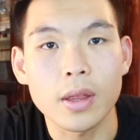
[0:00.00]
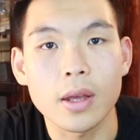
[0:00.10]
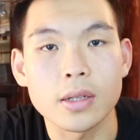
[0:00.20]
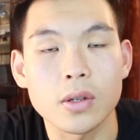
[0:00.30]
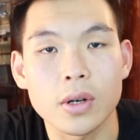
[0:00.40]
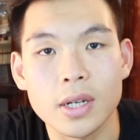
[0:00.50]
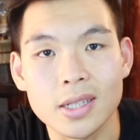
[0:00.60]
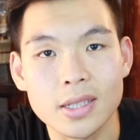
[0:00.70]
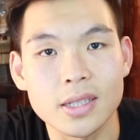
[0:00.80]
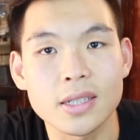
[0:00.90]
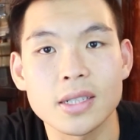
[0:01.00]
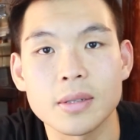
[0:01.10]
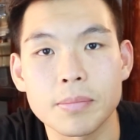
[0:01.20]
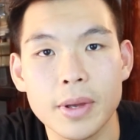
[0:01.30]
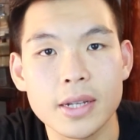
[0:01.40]
things on a
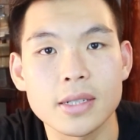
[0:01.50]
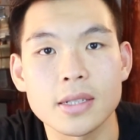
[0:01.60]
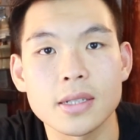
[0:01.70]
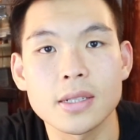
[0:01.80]
consistent basis.